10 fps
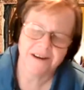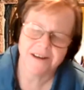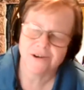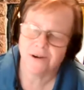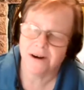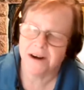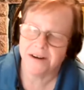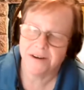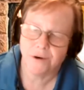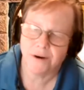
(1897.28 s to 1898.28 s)
think it's great.
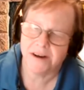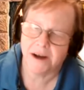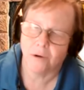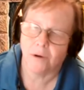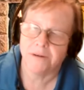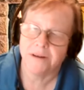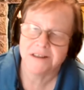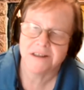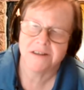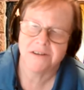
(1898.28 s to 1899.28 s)
And you got all these
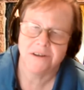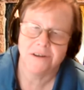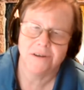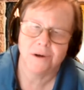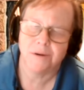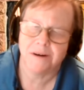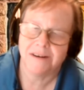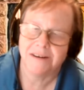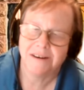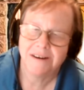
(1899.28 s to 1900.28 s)
things that you're doing.